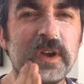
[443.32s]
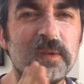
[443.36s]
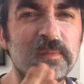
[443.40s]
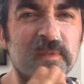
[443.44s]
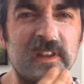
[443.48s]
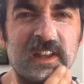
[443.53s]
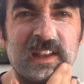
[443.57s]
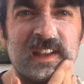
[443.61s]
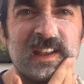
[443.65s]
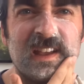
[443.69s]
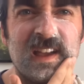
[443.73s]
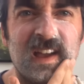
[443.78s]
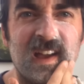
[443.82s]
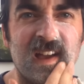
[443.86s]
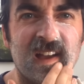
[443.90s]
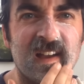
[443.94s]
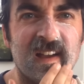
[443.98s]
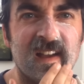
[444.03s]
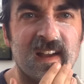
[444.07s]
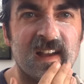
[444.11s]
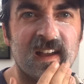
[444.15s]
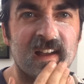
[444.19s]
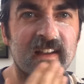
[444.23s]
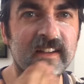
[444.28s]
no, you got it.
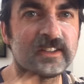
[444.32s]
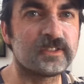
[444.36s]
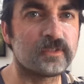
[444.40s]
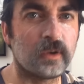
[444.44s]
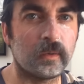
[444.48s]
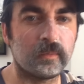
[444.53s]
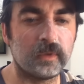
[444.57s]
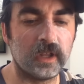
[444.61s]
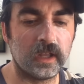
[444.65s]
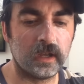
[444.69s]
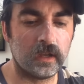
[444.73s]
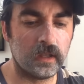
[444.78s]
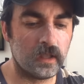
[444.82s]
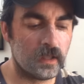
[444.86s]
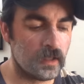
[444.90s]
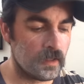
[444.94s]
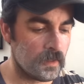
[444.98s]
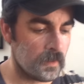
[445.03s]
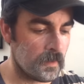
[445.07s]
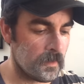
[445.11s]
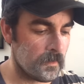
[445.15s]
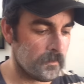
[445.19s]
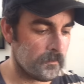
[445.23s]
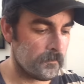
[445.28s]
You got it.
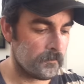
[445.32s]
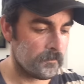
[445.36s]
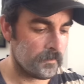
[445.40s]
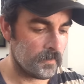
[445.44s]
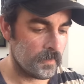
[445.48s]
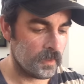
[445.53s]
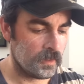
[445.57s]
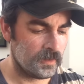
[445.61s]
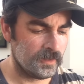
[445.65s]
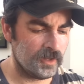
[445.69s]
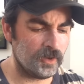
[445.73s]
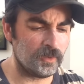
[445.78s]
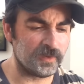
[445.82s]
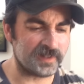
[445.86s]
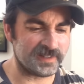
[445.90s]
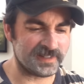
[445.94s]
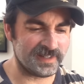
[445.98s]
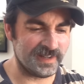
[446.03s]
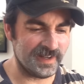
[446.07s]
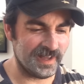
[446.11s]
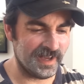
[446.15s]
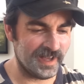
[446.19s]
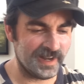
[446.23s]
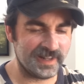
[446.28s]
Yeah. No,
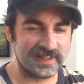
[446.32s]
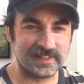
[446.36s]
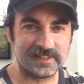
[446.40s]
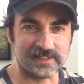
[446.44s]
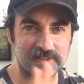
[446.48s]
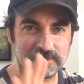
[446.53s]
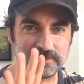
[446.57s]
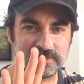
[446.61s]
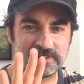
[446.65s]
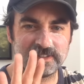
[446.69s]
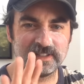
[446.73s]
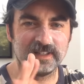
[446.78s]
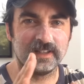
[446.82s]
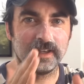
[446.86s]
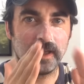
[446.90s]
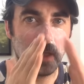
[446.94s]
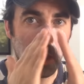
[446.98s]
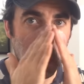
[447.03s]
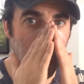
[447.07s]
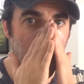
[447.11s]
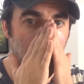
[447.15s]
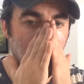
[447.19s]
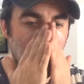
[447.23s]
it's not. I still see it.